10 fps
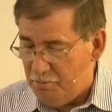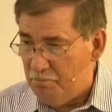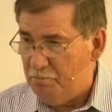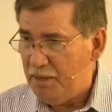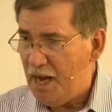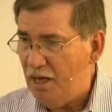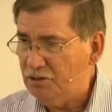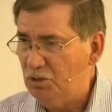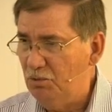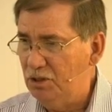But I
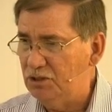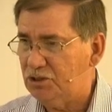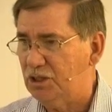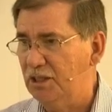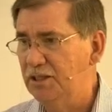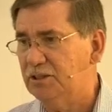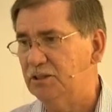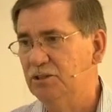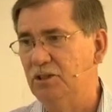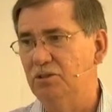also want us to
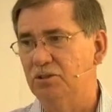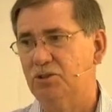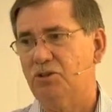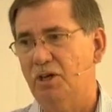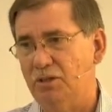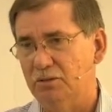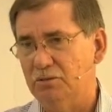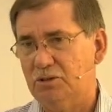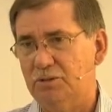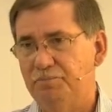listen to their
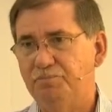struggles.